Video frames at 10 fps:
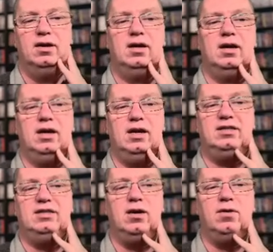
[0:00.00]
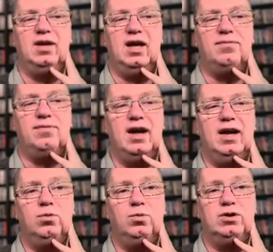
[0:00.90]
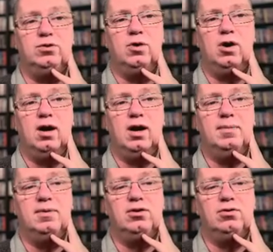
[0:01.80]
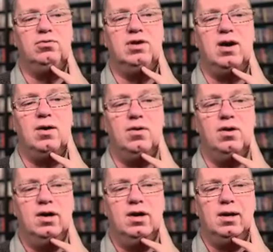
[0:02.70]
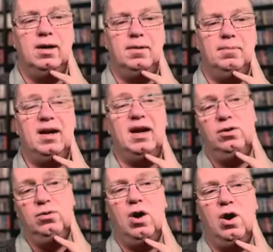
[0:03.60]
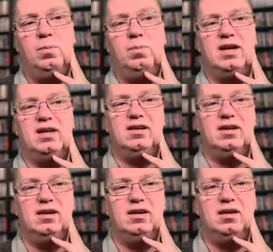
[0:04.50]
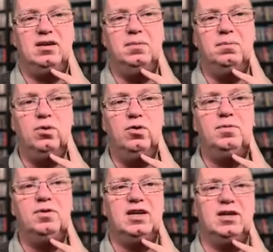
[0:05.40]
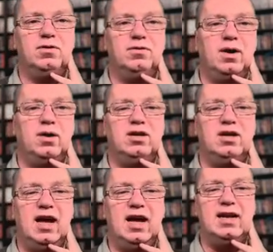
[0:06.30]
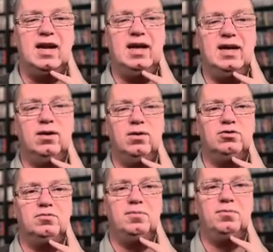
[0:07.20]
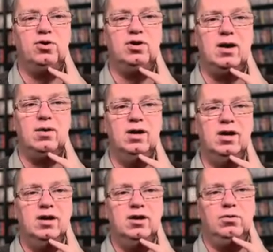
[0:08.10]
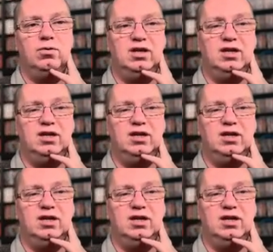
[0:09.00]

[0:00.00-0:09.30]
uh, instead of the F8 which we are limited to now. Uh, but I do hope that uh, that the improvement that was found in A9 can also be brought down to these